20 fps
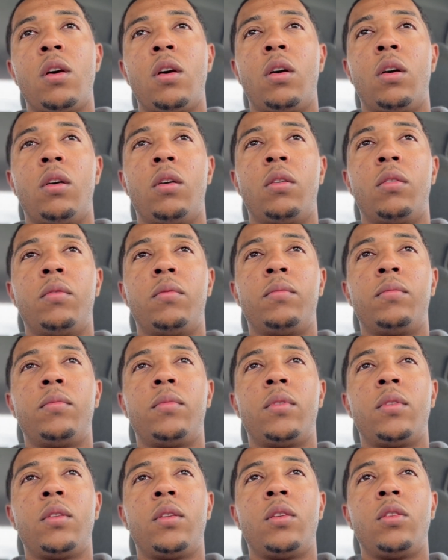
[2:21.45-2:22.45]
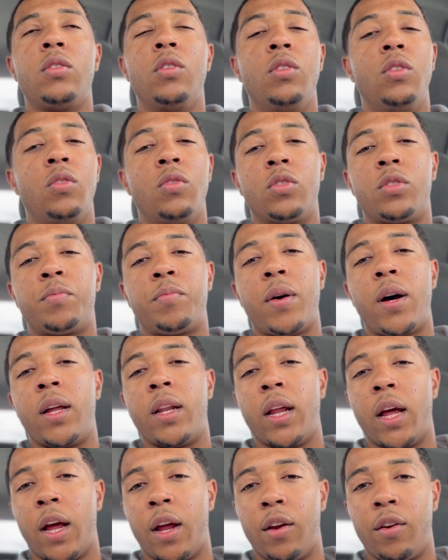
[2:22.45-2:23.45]
Do you respond
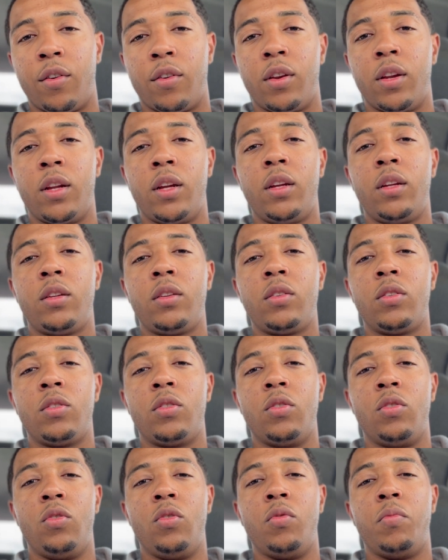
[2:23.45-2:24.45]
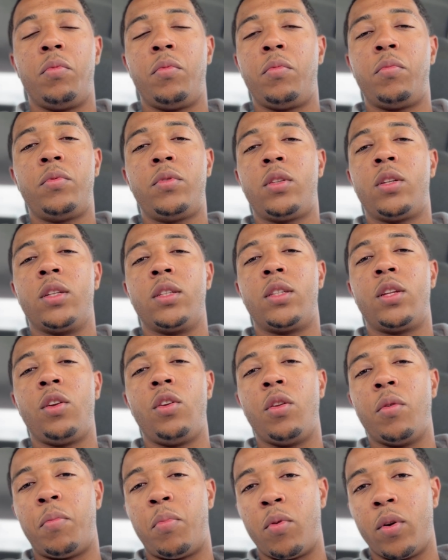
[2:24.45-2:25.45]
angrily? Do you continue
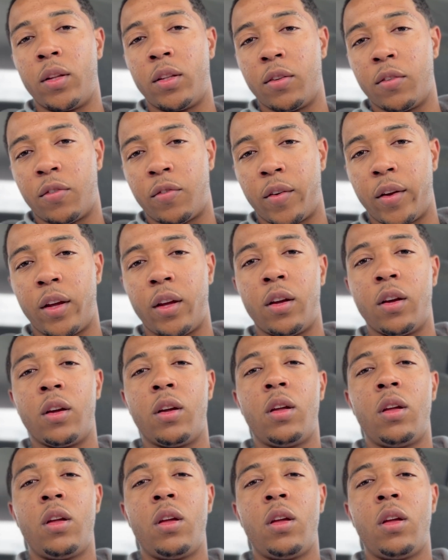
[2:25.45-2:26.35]
to point the finger?